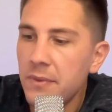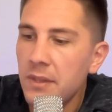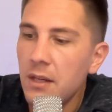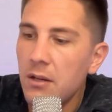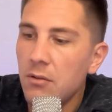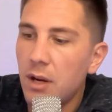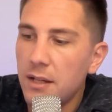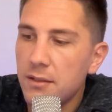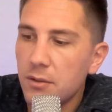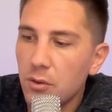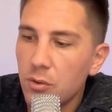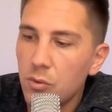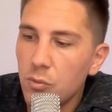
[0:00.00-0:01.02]
Right,
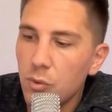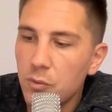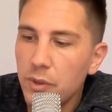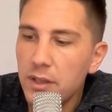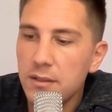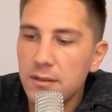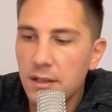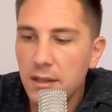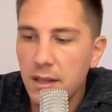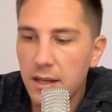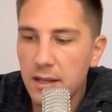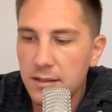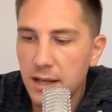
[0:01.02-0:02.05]
so what we can see
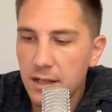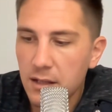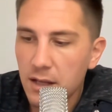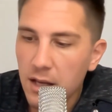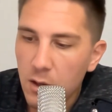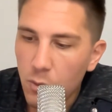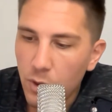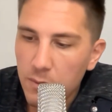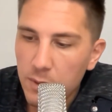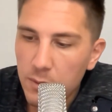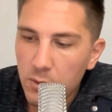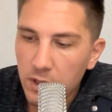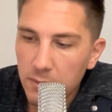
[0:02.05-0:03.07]
there is that when
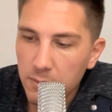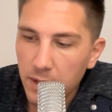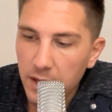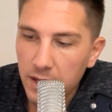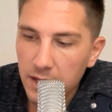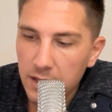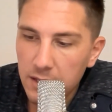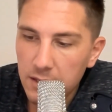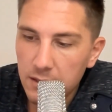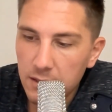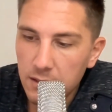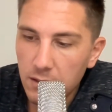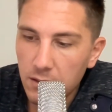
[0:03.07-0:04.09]
people get paid
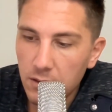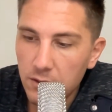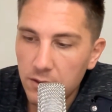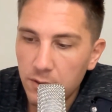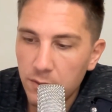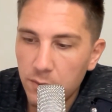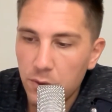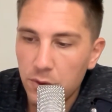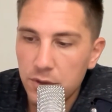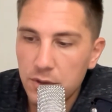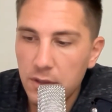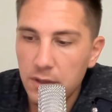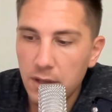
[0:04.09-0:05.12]
on the
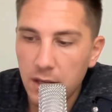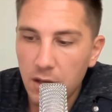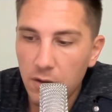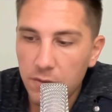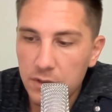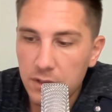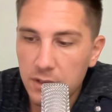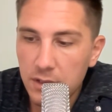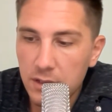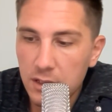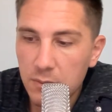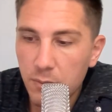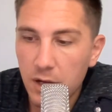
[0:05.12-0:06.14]
1st, they obviously
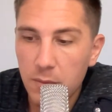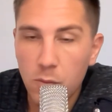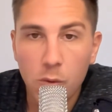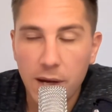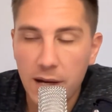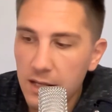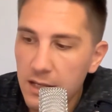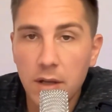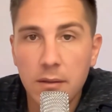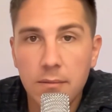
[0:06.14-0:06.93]
spend more money.